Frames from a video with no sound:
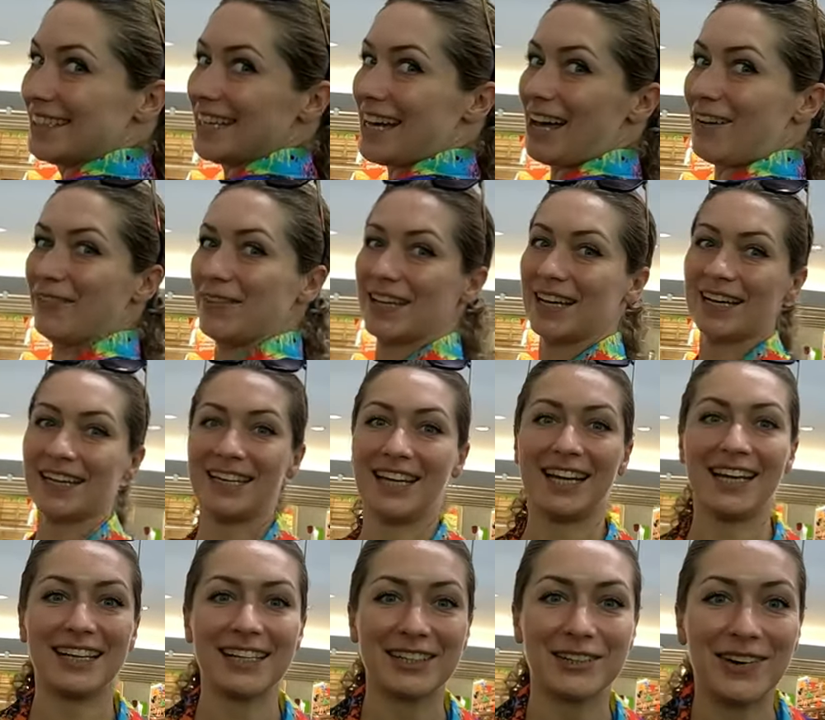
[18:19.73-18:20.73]
I think I
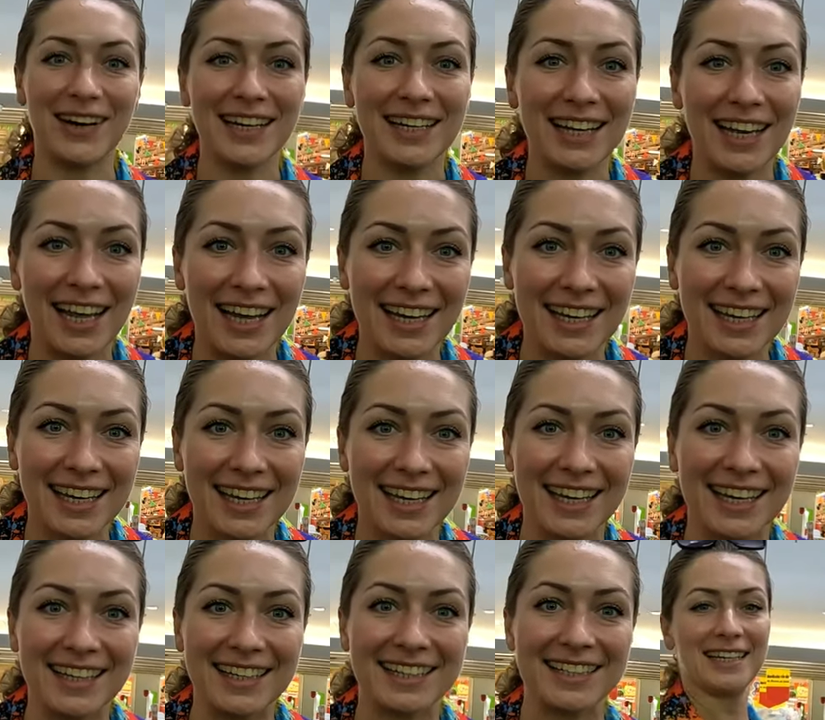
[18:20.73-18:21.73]
quite like
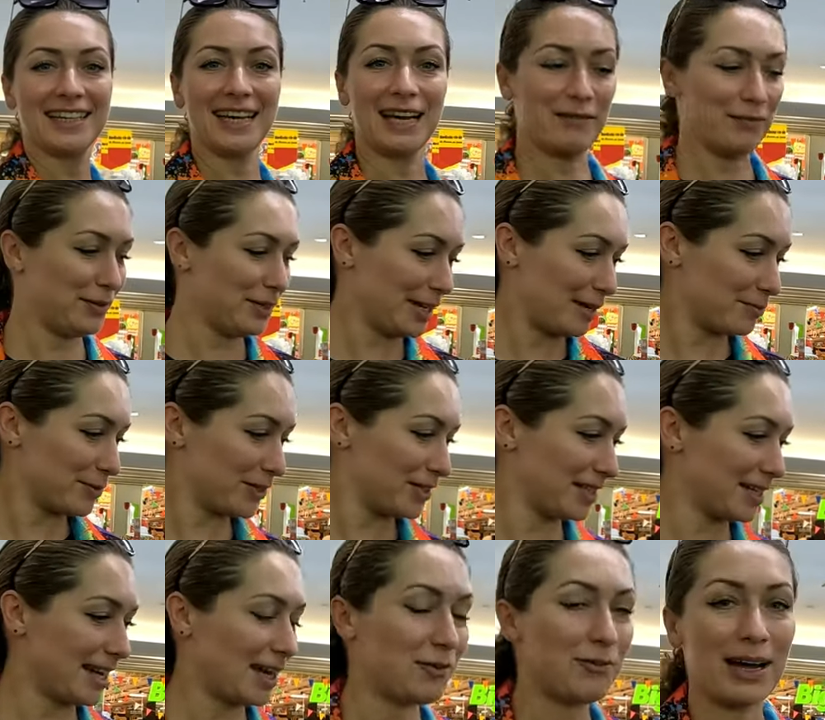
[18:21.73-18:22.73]
it. Yeah, I think I'm gonna
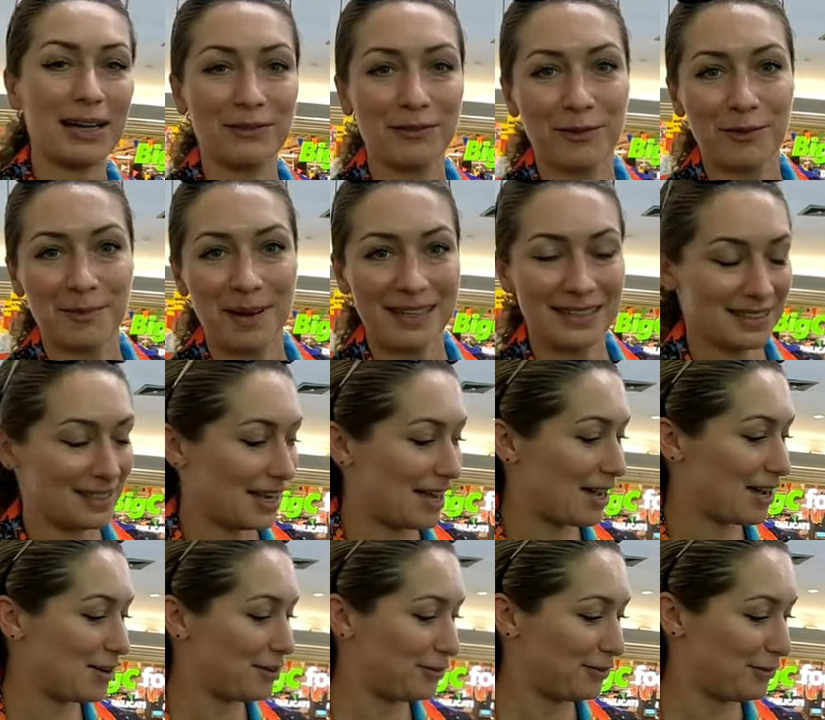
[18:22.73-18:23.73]
get one for
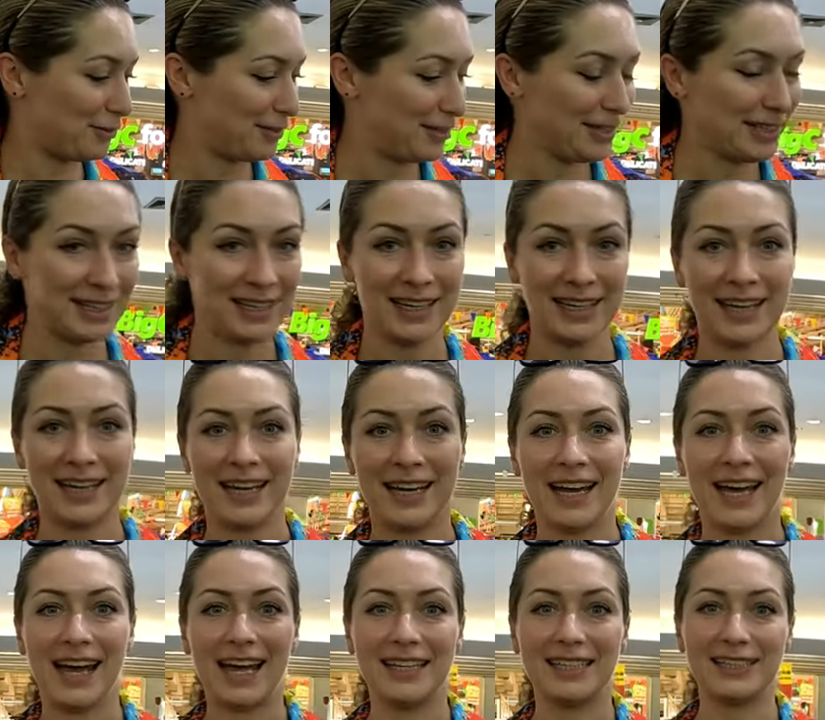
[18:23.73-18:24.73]
myself
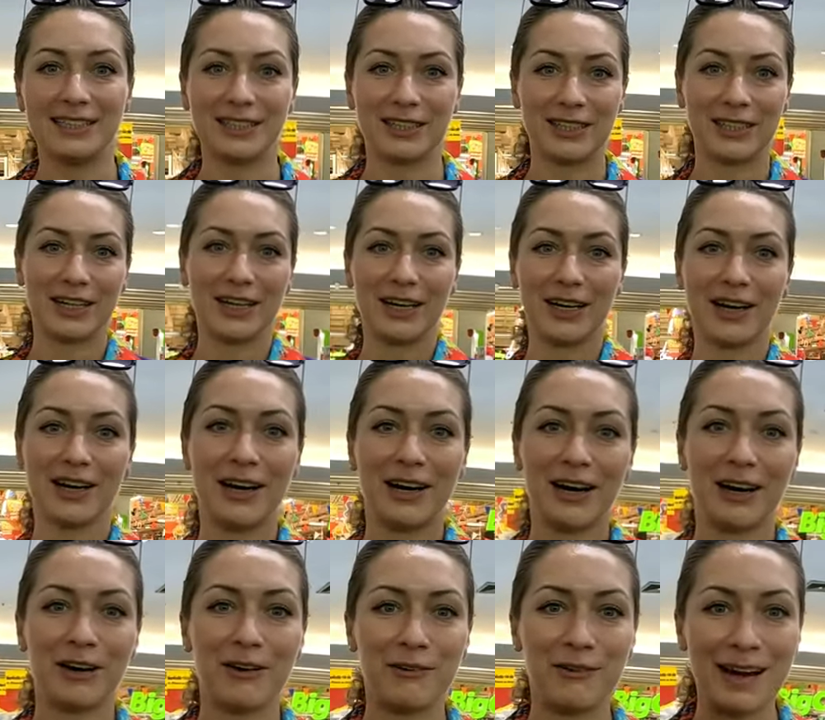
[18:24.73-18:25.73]
and
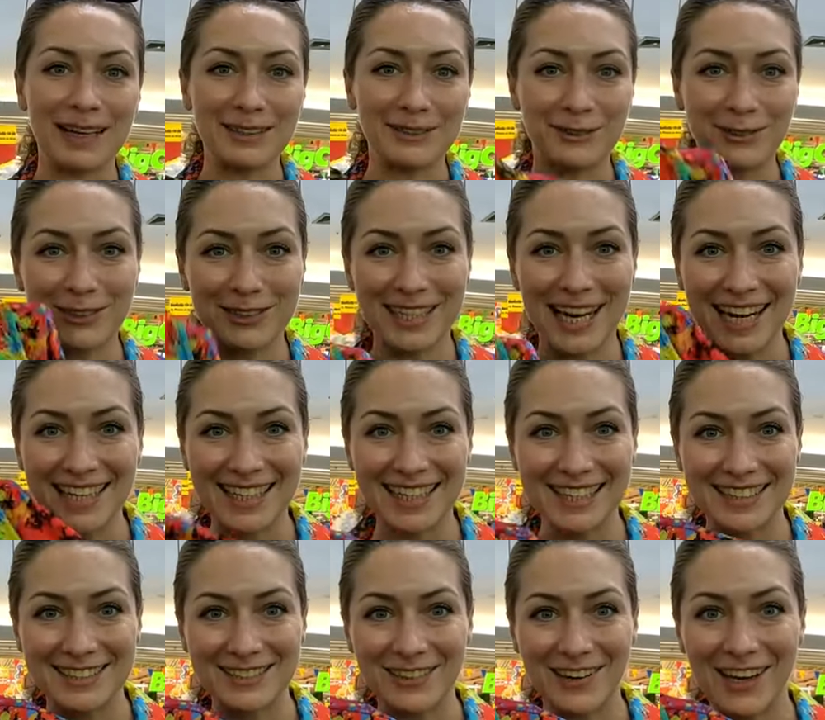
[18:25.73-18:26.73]
one for Danny
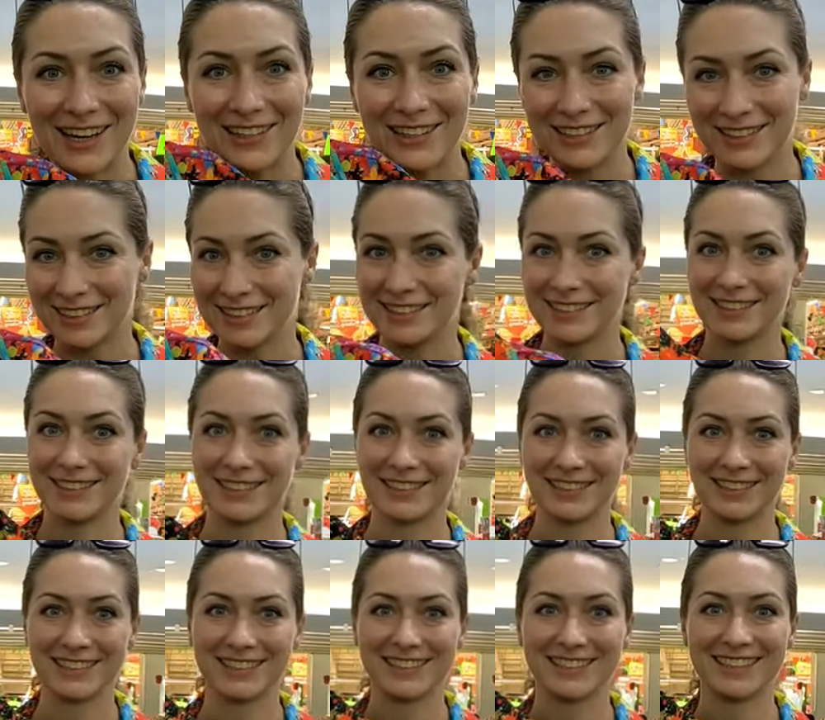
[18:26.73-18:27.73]
as well.
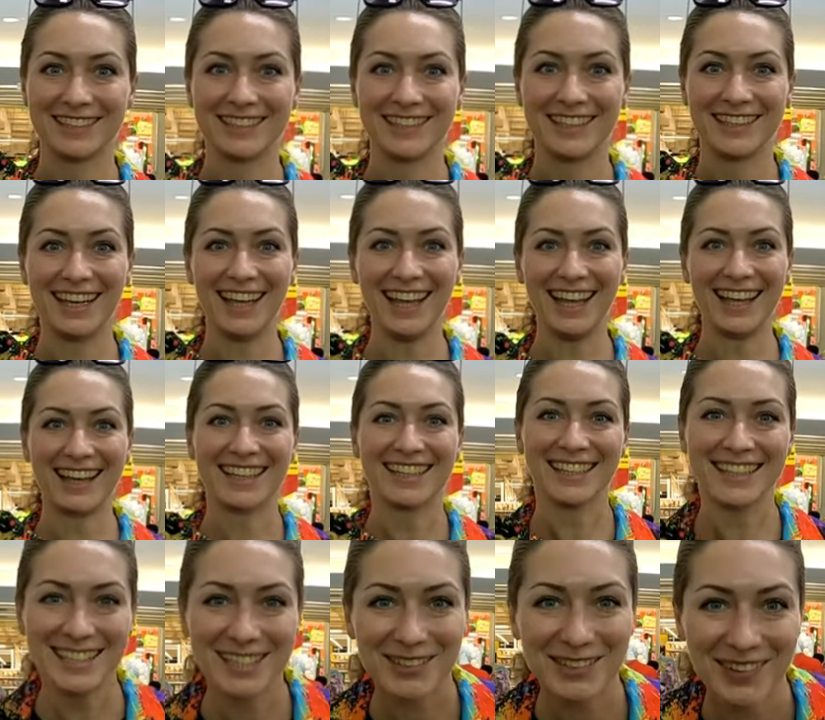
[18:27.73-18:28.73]
Yeah,
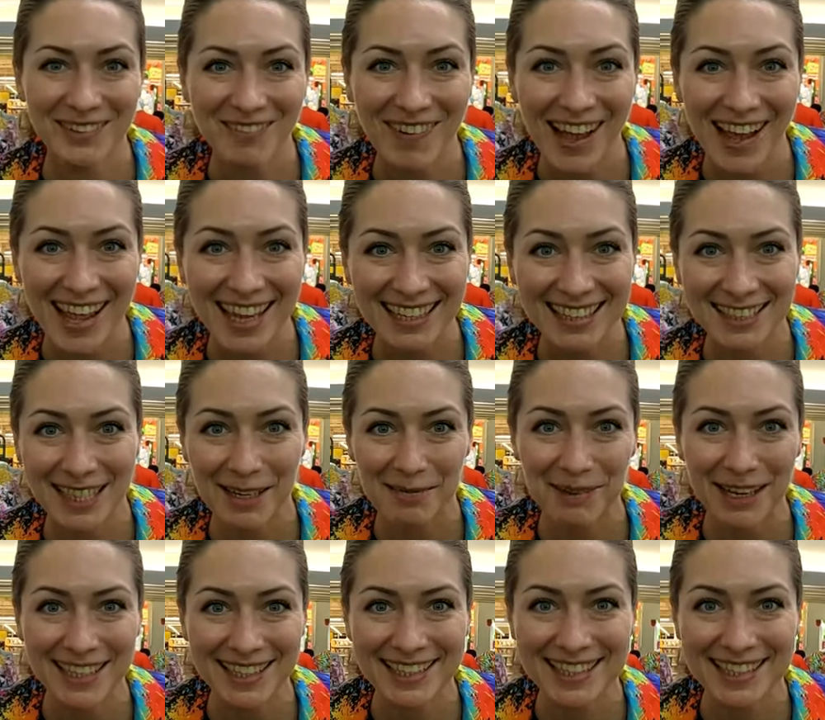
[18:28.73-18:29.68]
so much, hey mate.